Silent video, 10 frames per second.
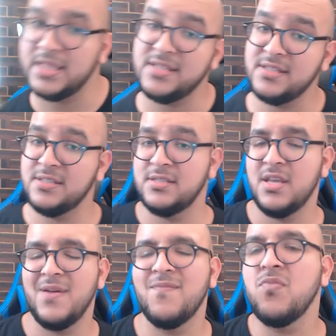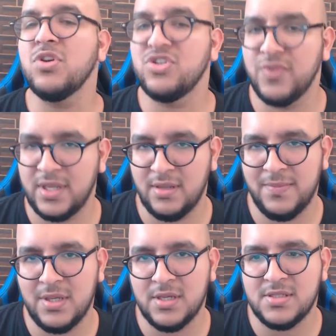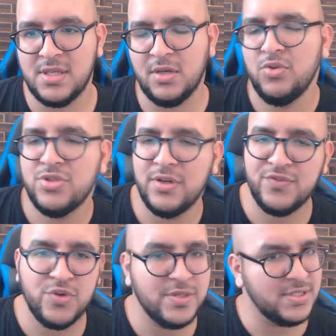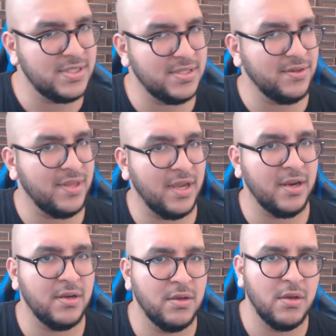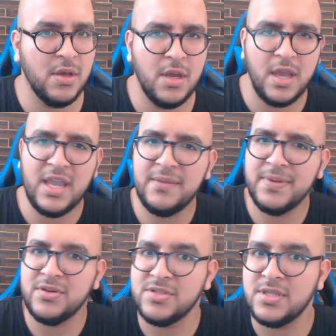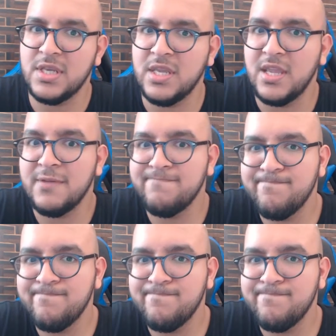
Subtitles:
This is more tricky because the illusion of choice is still there. A, B, or C.